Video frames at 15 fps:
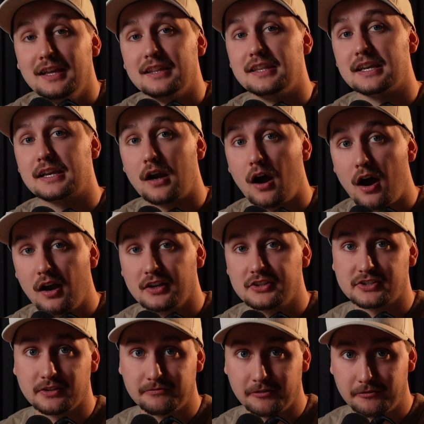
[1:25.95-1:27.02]
The
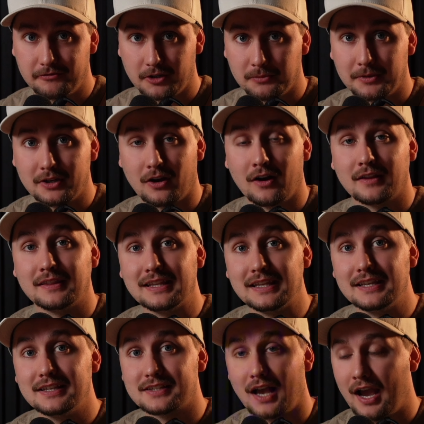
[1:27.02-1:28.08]
cost of fulfillment on
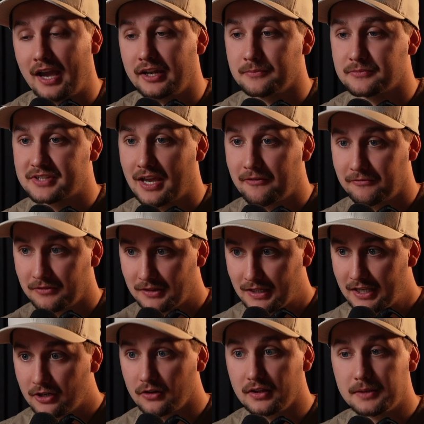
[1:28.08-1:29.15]
these items have
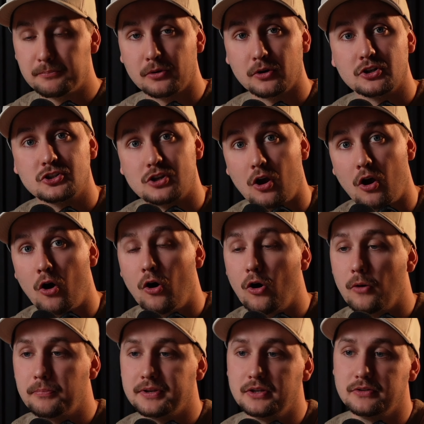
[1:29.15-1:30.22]
literally pushed
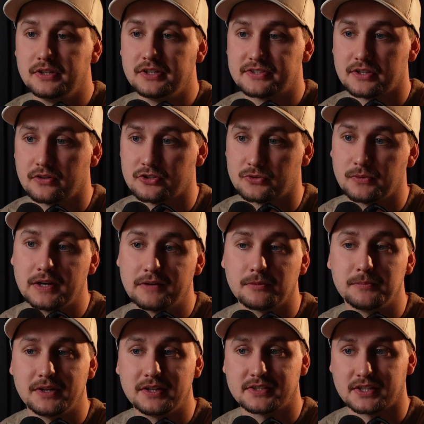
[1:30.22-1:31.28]
all POD sellers away from
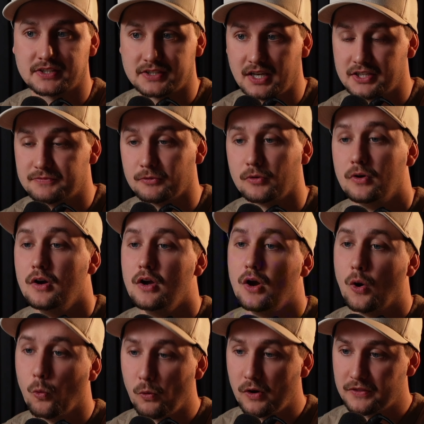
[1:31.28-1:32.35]
being successful
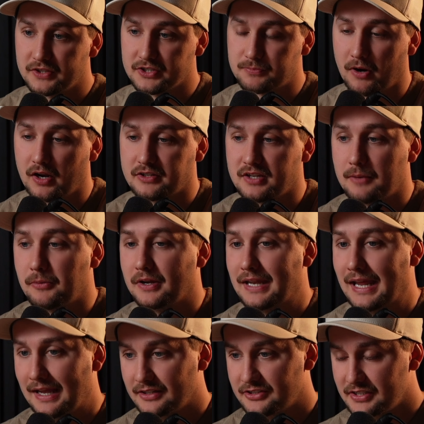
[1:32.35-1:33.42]
with this product type on
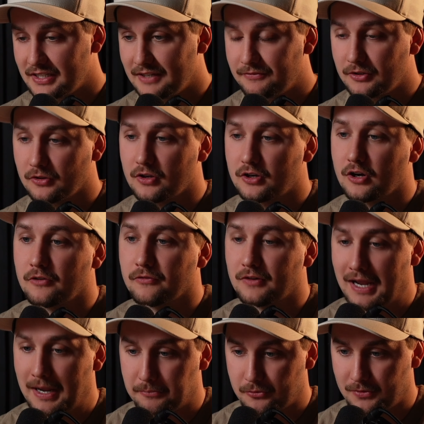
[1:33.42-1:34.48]
Etsy. If you look over
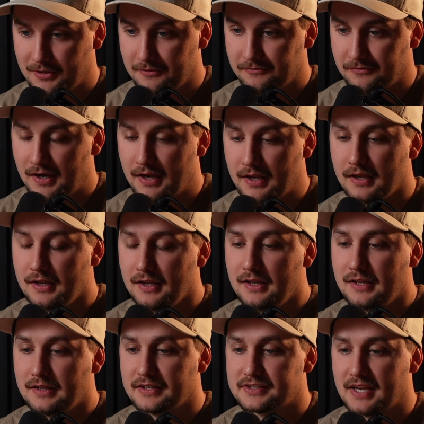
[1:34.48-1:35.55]
at Printify,
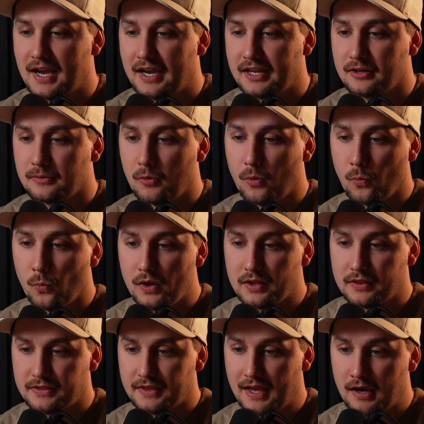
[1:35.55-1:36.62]
this item
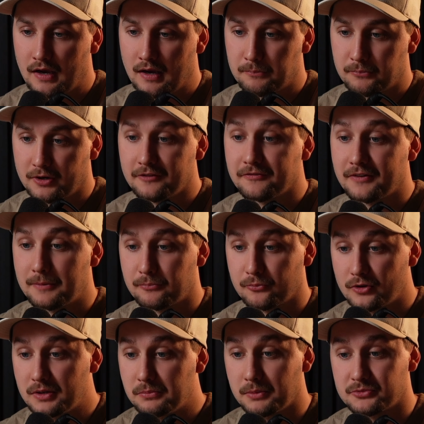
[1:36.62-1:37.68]
with Printify
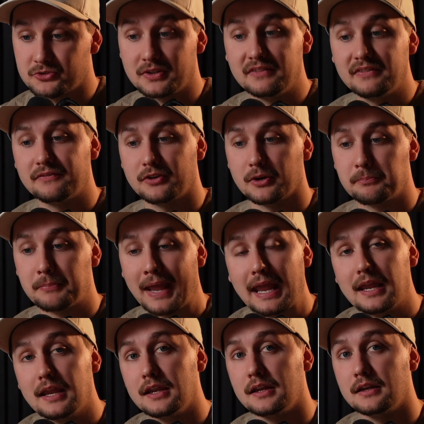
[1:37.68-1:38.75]
Premium, so even if you're
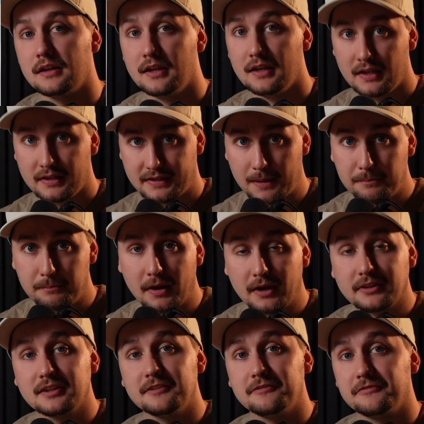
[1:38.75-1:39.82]
paying that
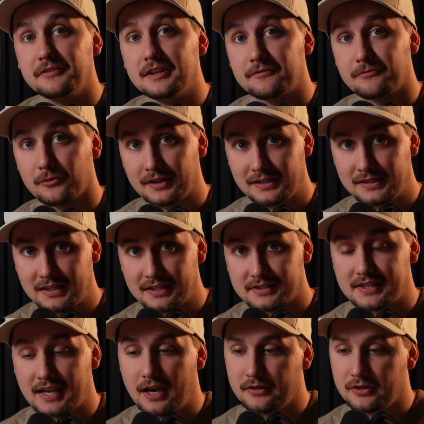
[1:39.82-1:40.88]
monthly fee for the
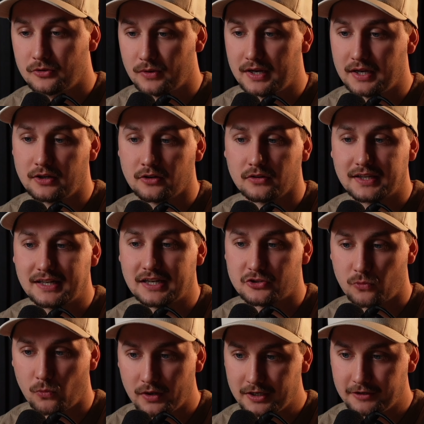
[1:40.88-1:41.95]
discounted rate, you're looking at
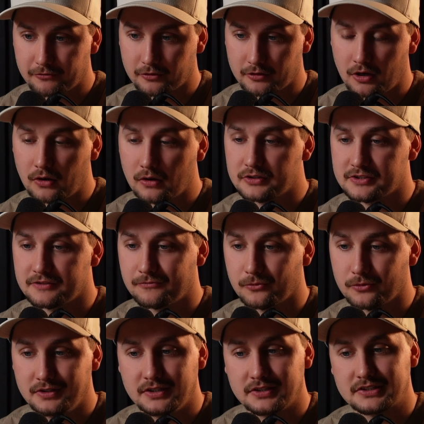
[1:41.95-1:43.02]

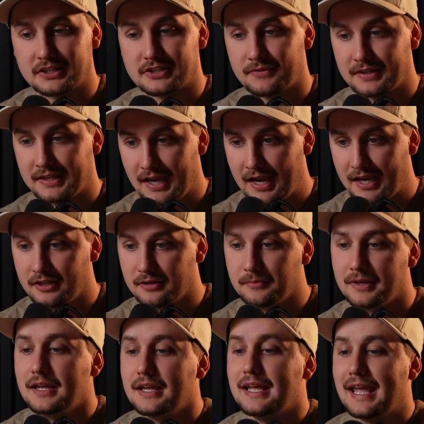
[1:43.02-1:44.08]
$24.14 for the item
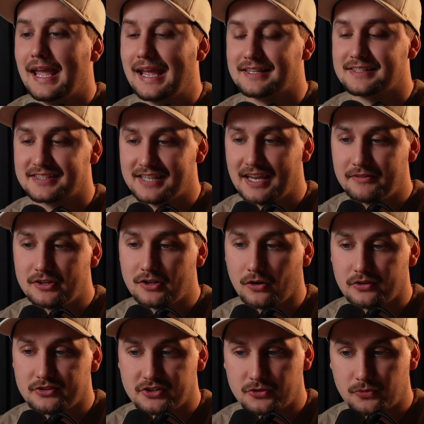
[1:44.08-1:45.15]
and
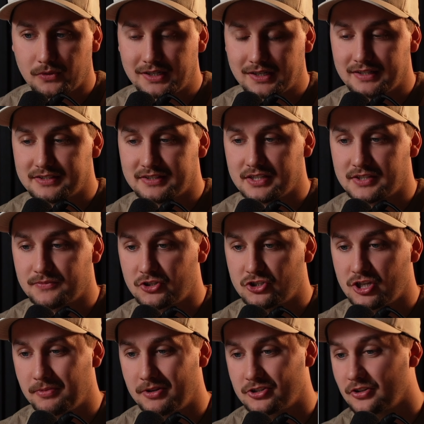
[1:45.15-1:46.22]
$7.29 for
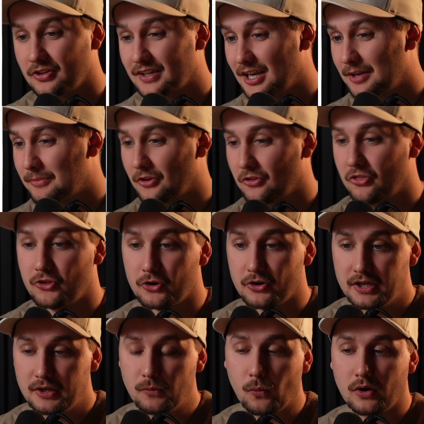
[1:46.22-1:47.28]
shipping. So you're looking at about
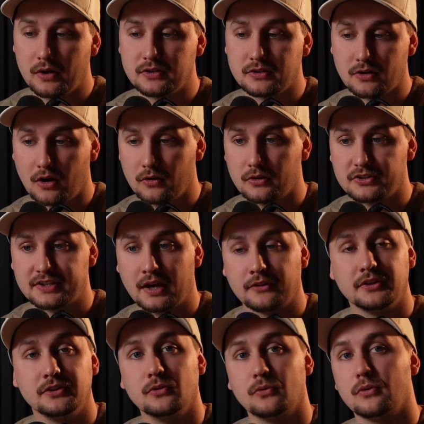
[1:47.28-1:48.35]
$31 out
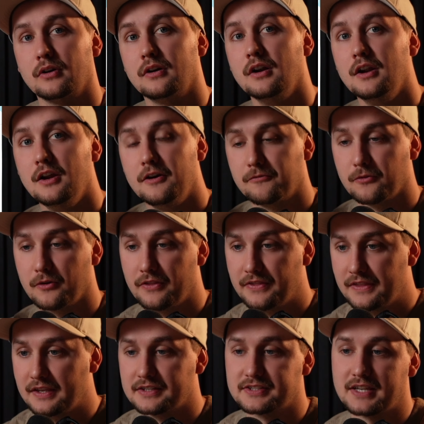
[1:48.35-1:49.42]
the door for
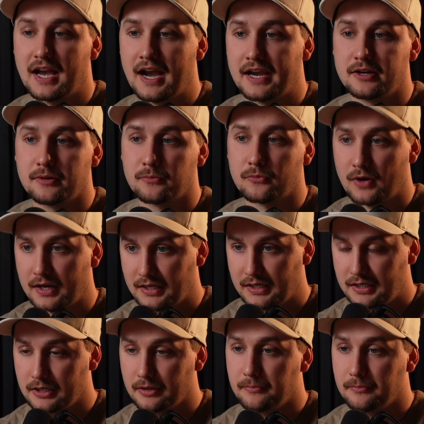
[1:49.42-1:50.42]
this item right here.